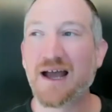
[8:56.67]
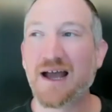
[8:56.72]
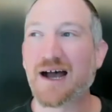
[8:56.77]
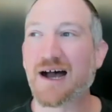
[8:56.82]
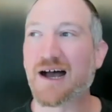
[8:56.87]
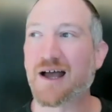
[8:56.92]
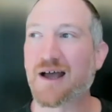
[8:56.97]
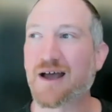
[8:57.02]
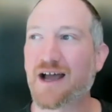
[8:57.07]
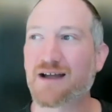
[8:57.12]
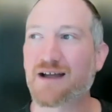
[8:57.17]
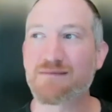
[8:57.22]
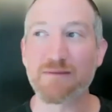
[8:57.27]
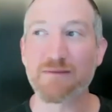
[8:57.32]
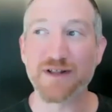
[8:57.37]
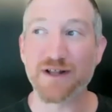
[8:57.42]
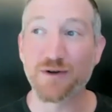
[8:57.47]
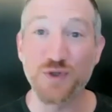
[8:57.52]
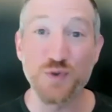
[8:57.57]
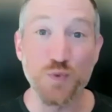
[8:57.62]
Uh, I remember
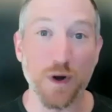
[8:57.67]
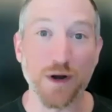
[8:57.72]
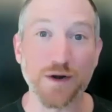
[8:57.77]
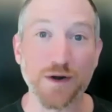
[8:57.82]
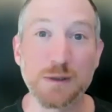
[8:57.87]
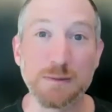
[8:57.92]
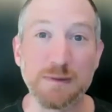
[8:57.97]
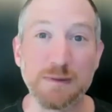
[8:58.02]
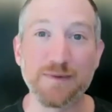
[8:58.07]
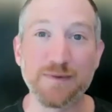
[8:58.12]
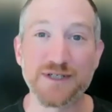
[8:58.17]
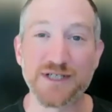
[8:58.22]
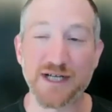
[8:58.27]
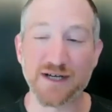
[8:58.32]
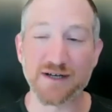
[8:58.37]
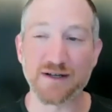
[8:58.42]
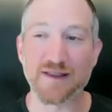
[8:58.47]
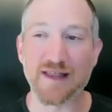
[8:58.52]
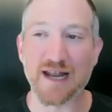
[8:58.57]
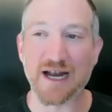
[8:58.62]
there was one group in
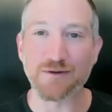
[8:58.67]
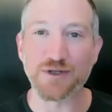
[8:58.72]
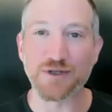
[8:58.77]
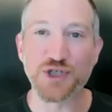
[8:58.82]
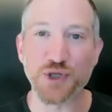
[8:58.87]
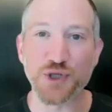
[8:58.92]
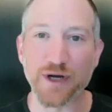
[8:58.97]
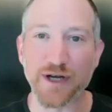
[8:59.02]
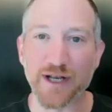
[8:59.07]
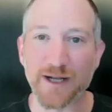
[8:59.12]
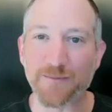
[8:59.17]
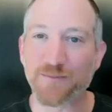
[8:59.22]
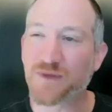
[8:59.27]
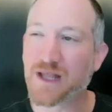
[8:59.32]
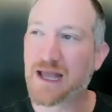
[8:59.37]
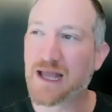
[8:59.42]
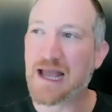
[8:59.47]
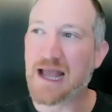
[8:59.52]
particular that I was joining,